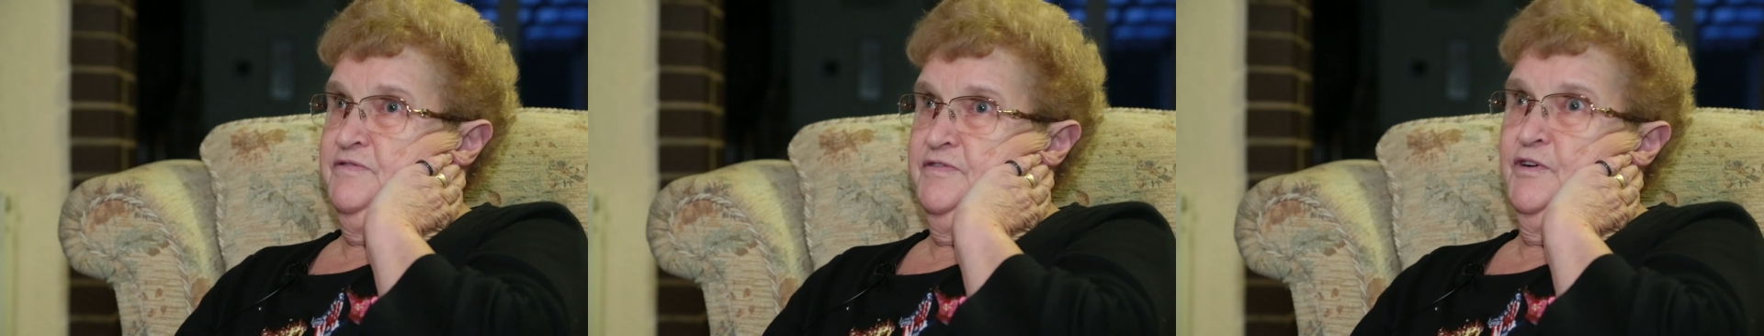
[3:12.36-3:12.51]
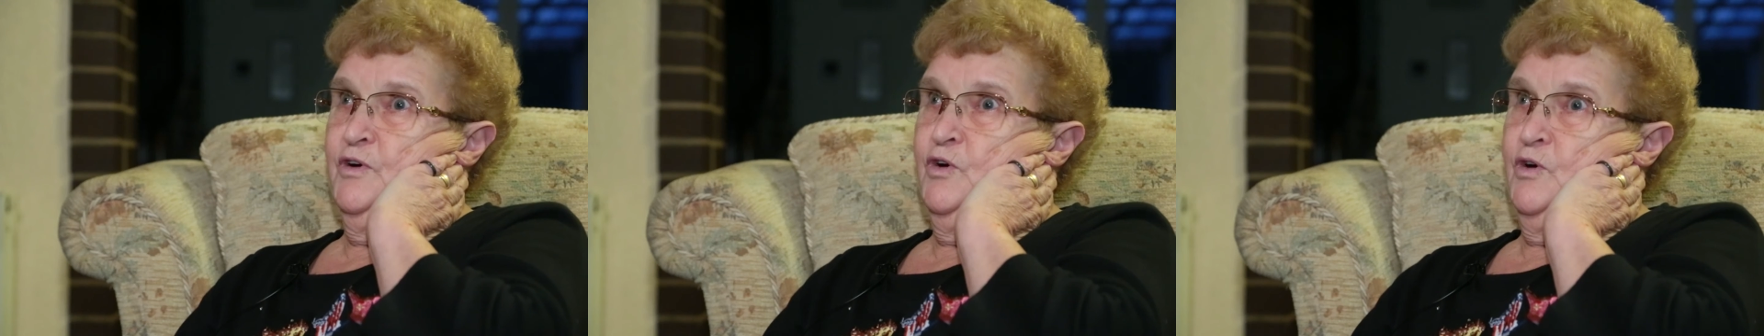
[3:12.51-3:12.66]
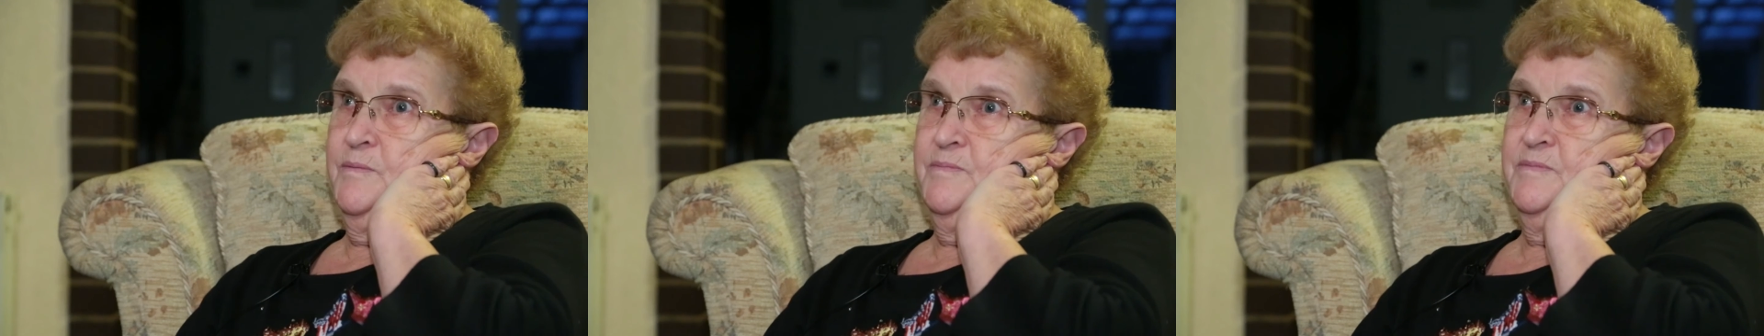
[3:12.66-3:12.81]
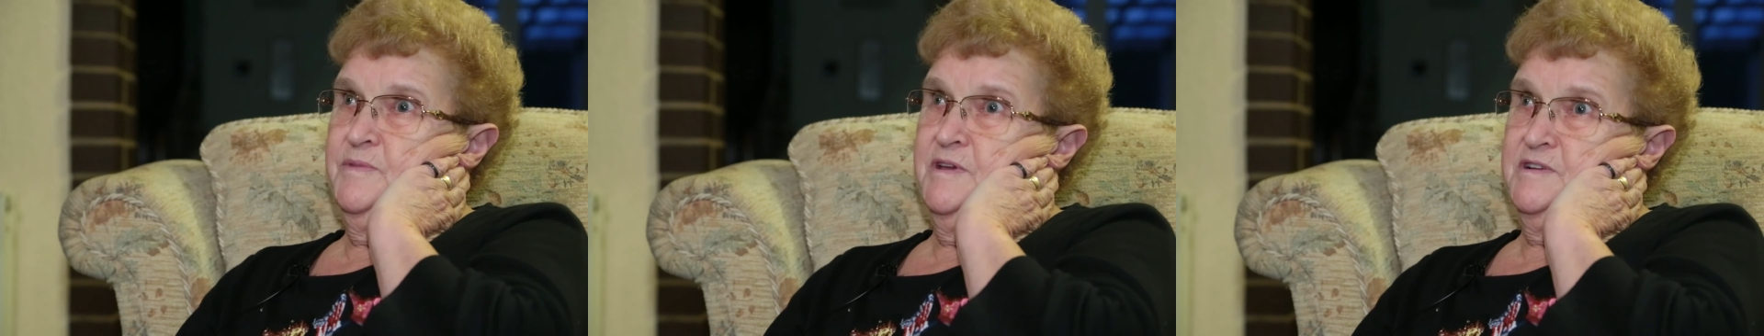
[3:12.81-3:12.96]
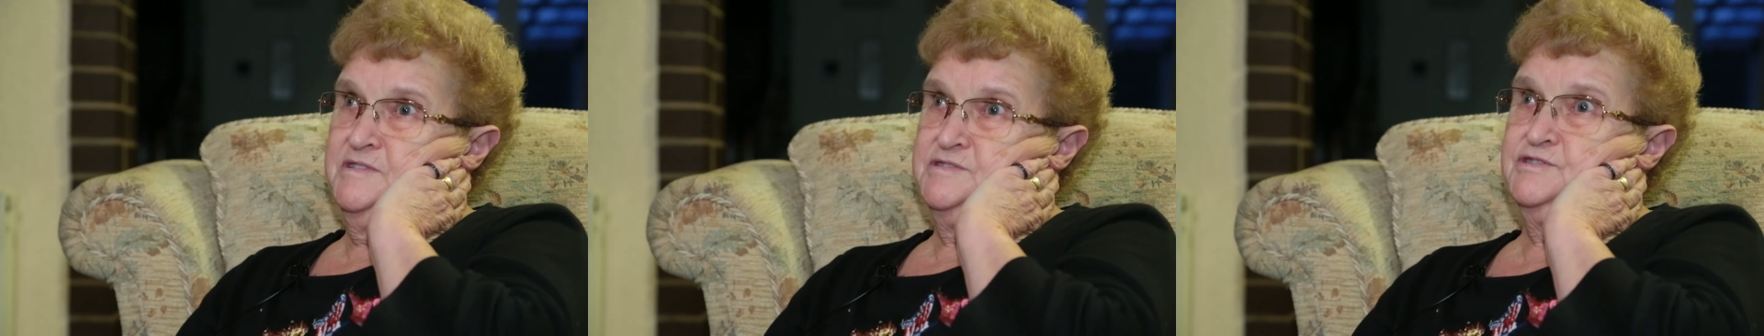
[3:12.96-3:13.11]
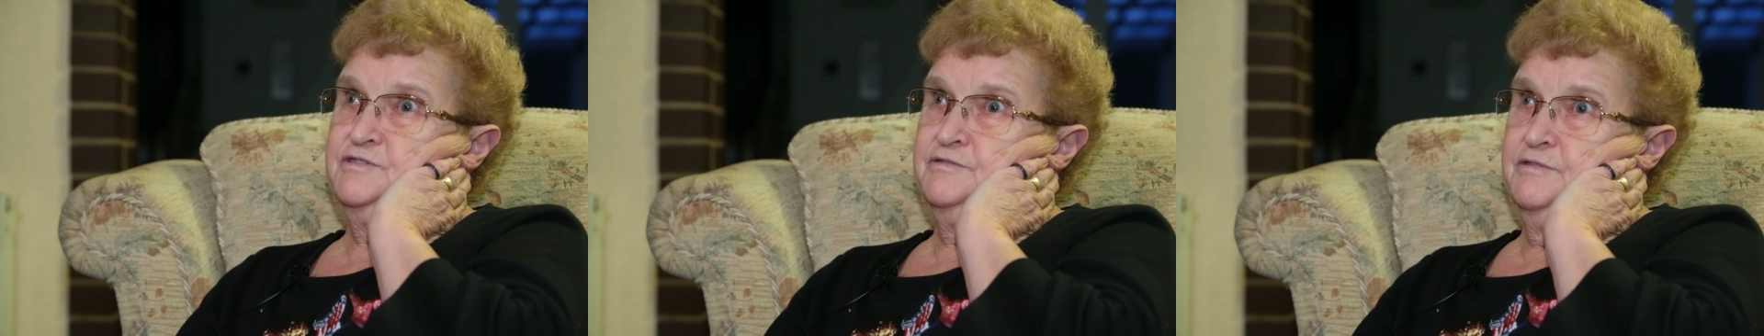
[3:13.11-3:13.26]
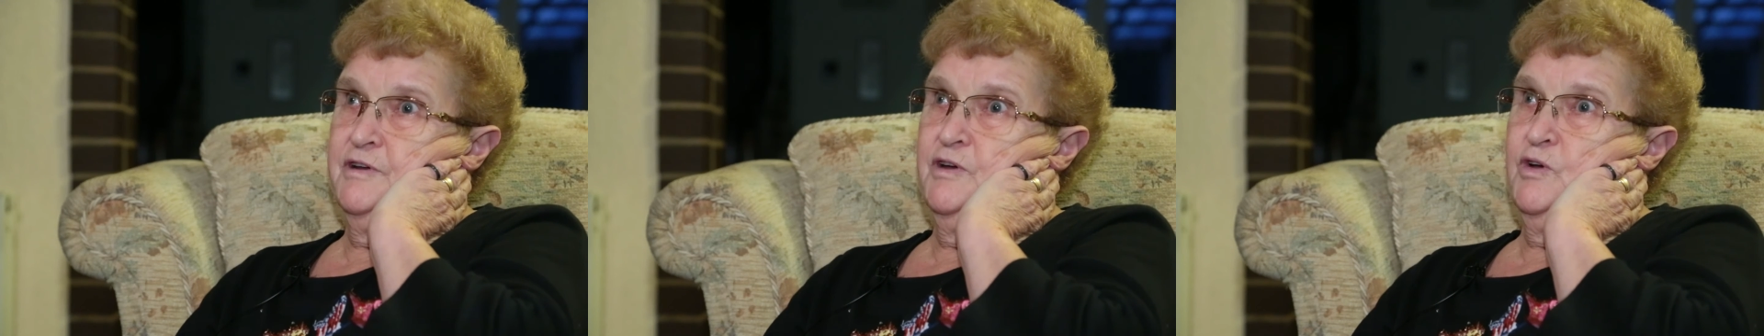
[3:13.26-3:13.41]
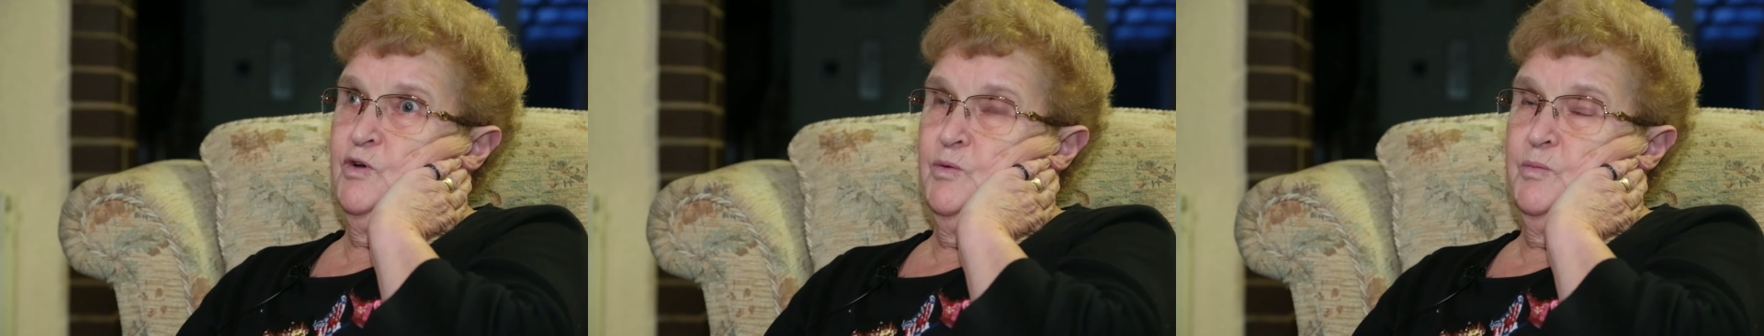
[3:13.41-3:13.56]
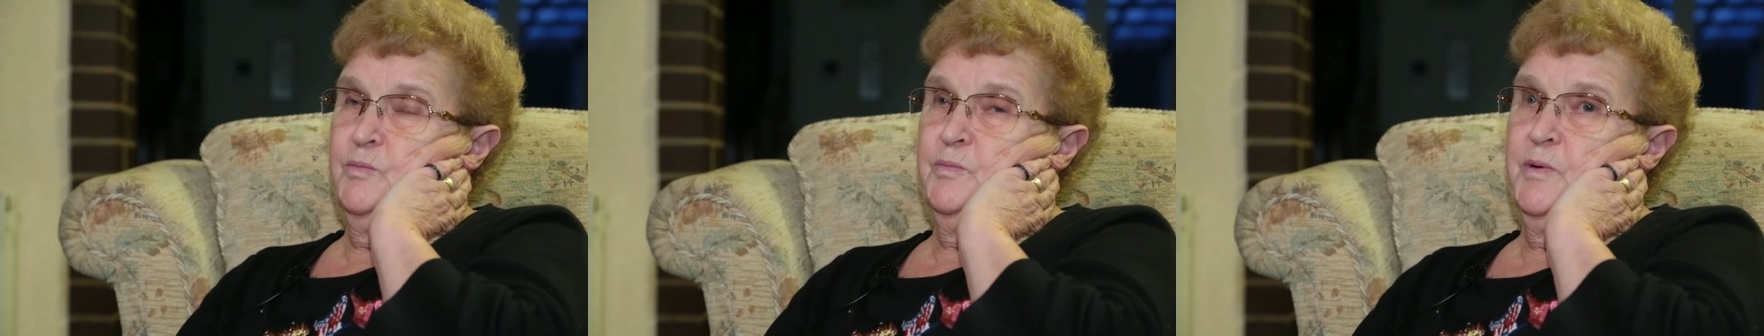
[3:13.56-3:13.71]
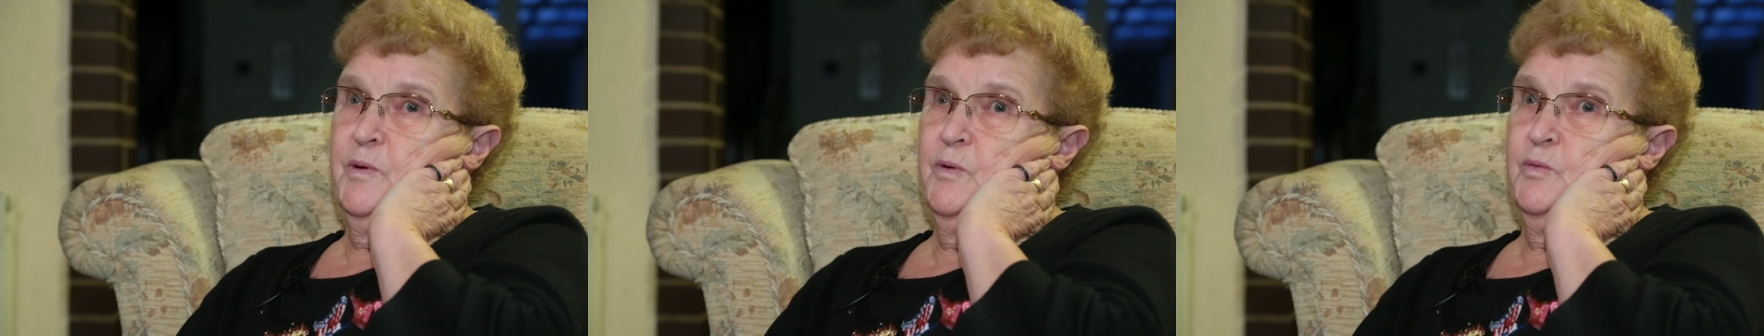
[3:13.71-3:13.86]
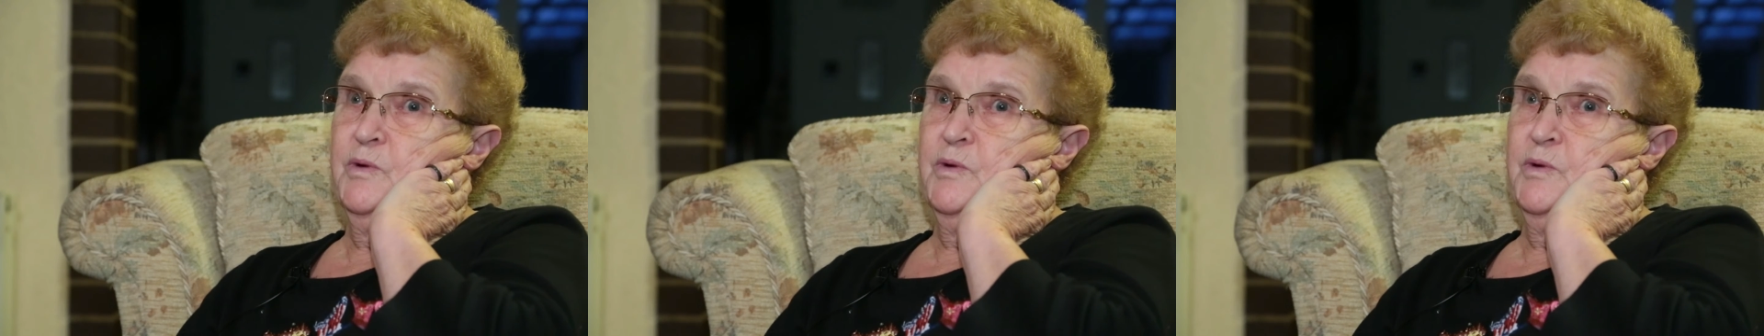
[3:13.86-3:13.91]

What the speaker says: form this group,